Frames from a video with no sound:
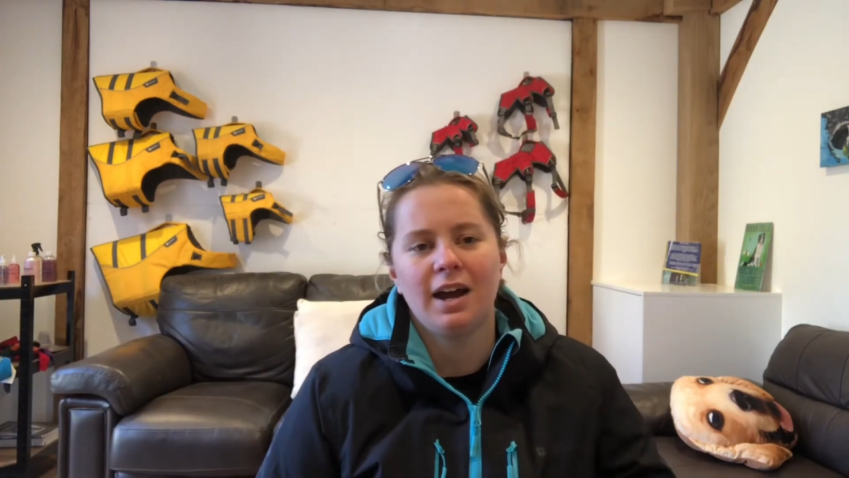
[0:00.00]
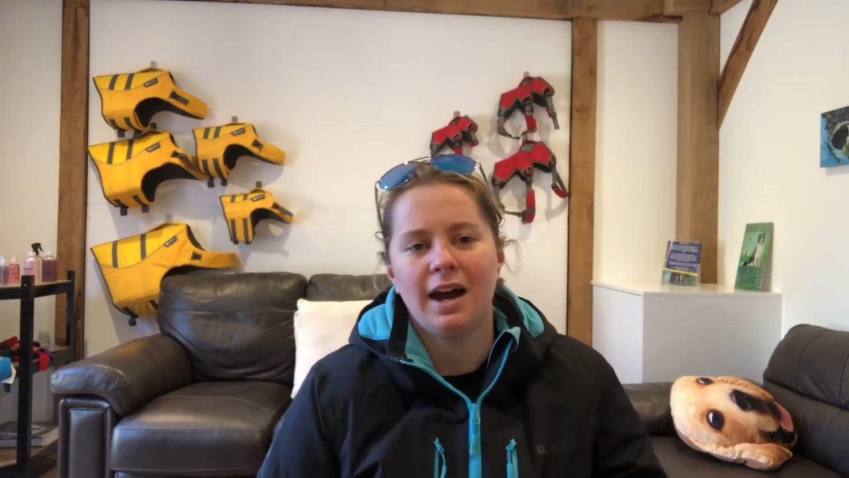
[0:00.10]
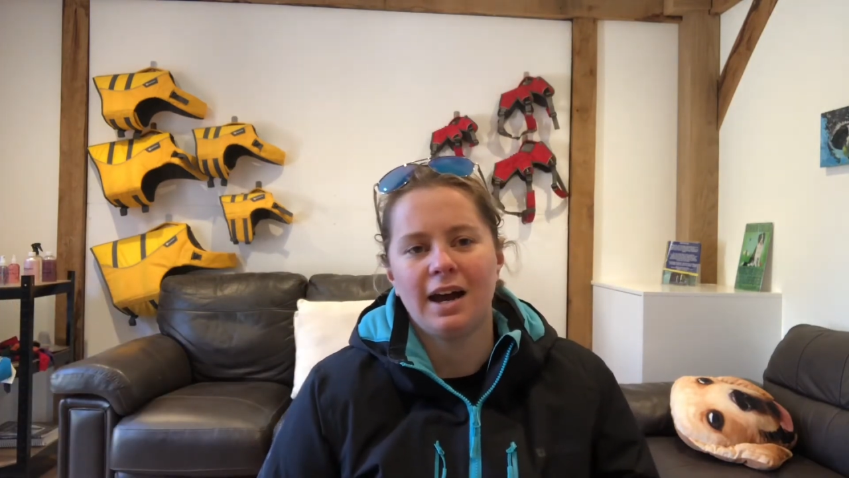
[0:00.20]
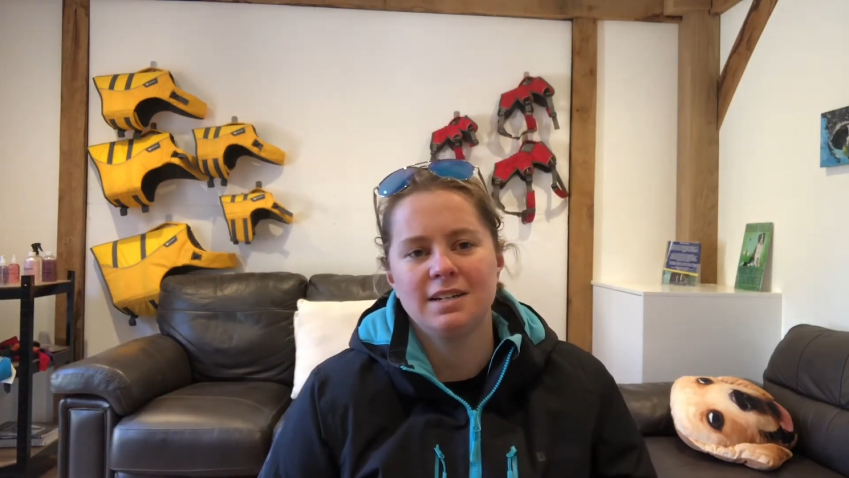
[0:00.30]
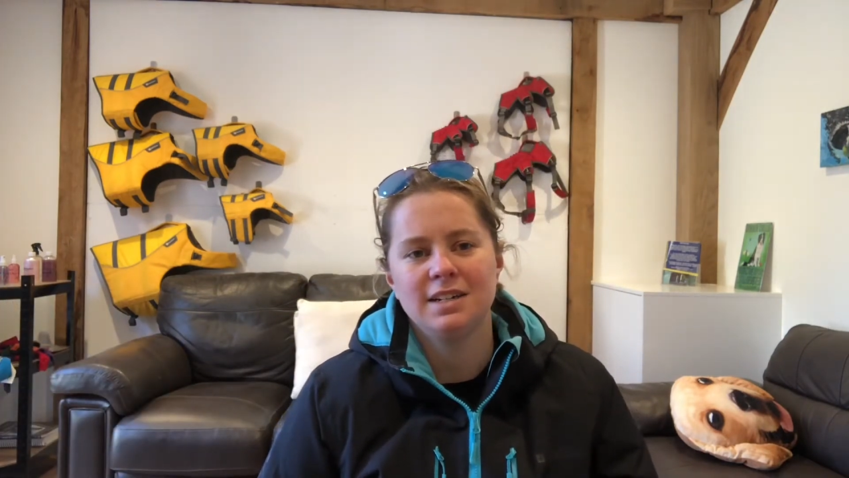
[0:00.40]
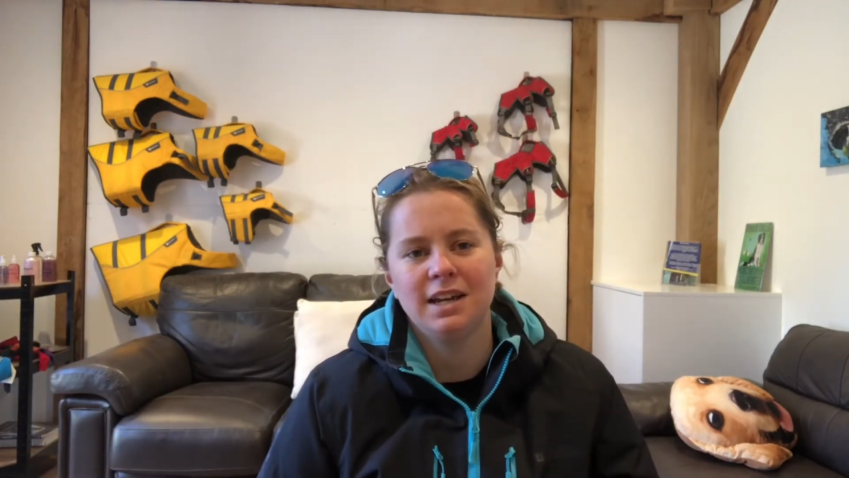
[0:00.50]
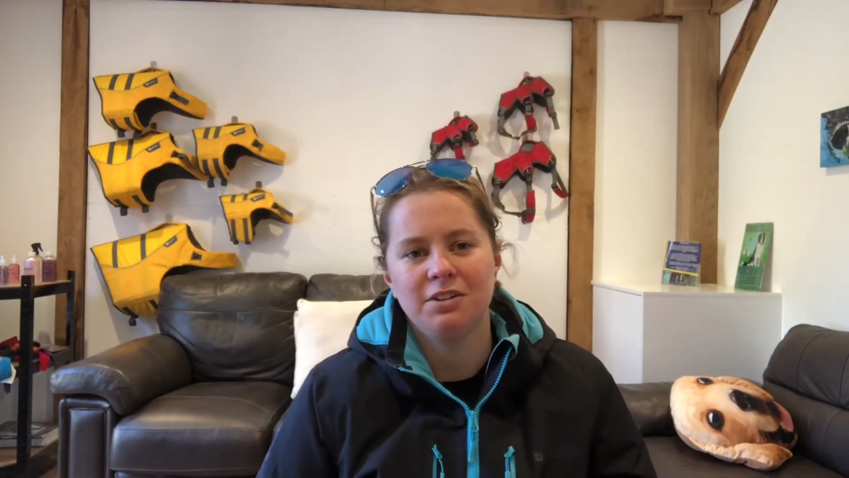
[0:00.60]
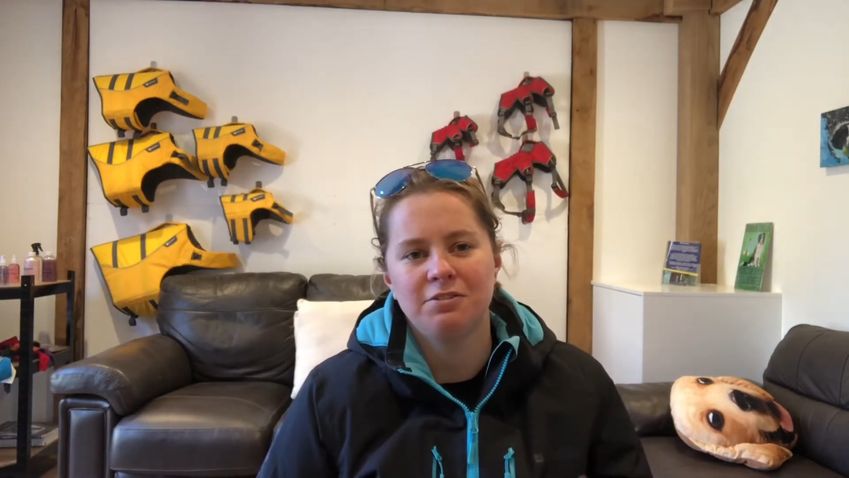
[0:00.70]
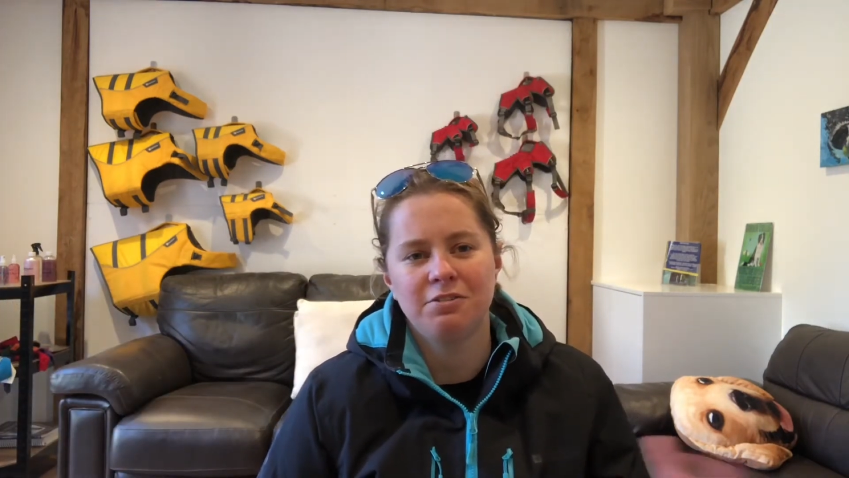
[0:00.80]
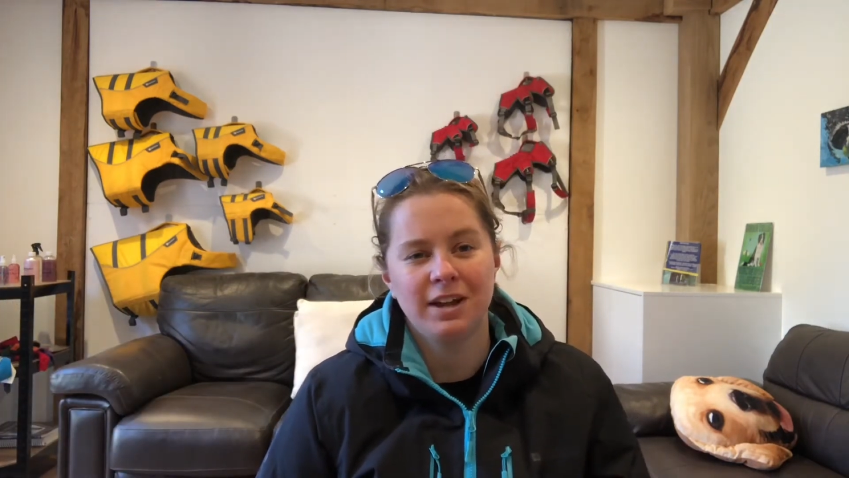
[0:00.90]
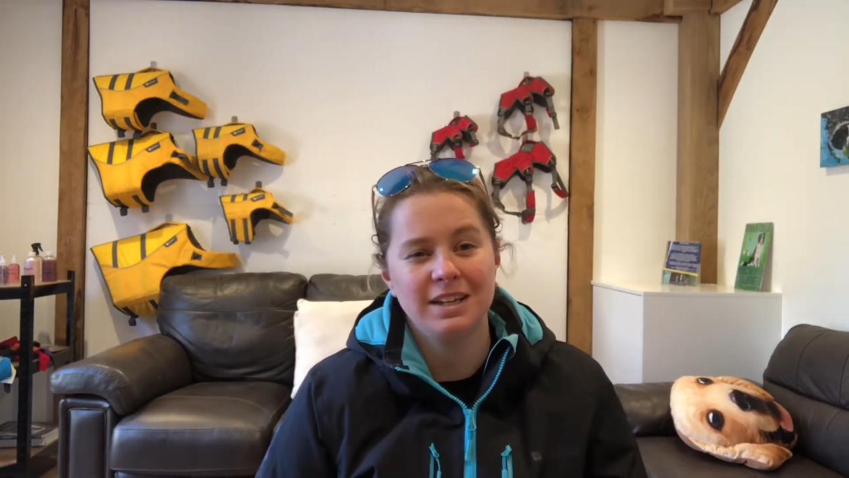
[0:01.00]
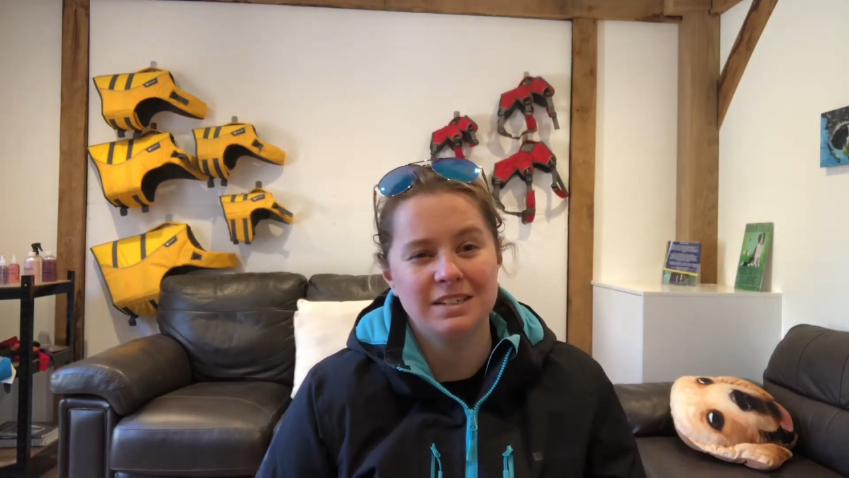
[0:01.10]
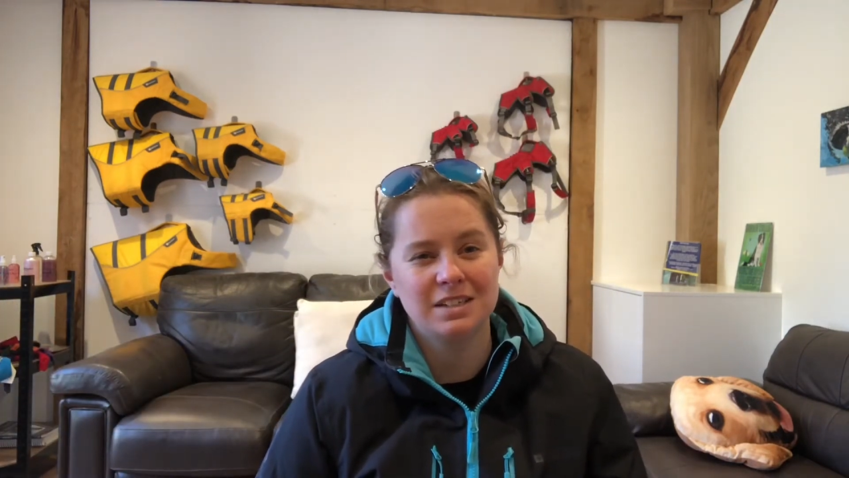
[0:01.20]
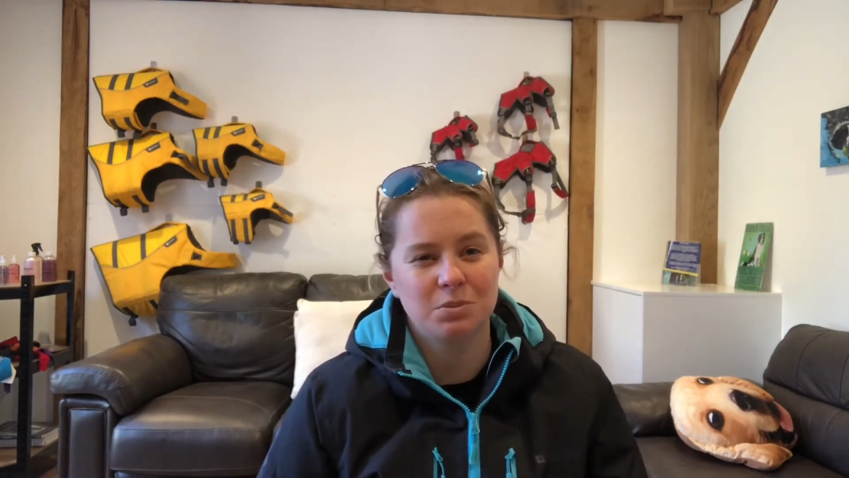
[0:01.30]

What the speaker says: adding in flakes as